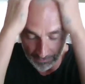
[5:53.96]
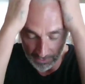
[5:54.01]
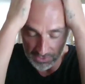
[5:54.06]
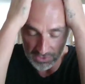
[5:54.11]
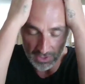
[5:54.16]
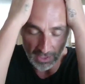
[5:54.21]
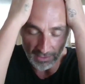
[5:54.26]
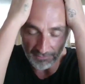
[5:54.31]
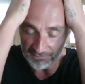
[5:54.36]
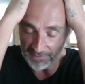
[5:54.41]
I was
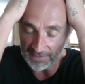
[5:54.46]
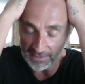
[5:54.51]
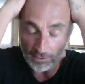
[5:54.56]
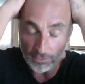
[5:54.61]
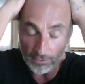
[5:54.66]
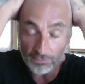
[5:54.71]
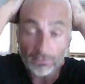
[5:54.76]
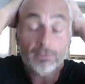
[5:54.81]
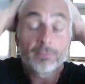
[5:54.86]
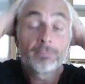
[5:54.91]
like, thank
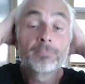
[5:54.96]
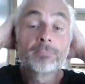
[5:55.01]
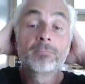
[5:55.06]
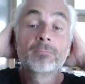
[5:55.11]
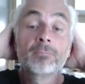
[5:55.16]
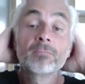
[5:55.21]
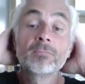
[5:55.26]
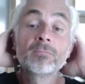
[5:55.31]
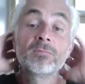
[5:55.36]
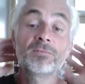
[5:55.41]
God.
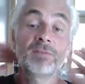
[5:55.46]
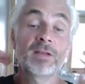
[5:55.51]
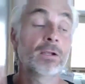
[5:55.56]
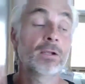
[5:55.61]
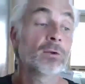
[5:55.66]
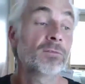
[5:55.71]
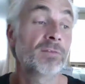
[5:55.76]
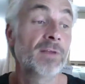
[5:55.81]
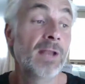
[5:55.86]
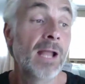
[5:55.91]
Thank
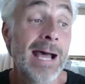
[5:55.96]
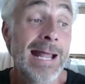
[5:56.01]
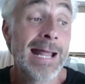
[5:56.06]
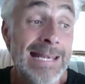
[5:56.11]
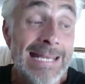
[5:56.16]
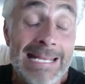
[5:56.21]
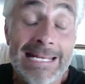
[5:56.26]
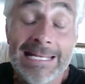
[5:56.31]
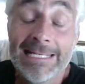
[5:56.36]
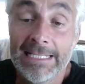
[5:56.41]
God for that. I
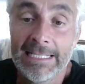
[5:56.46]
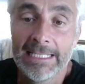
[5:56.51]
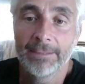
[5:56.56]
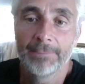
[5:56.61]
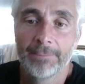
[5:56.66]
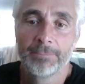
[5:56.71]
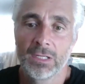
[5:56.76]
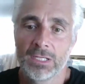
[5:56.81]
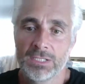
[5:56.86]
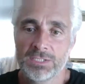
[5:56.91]
needed it.
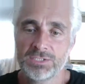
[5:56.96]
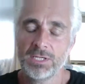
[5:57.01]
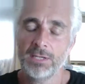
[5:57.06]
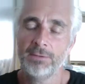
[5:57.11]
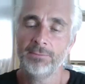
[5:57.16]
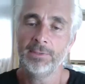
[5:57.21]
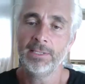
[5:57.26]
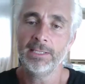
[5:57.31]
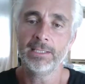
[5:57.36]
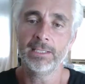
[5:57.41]
I so
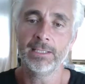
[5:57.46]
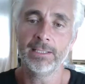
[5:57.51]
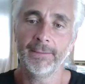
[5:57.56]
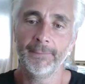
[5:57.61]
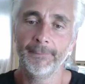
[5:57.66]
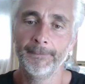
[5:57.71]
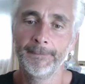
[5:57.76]
needed it.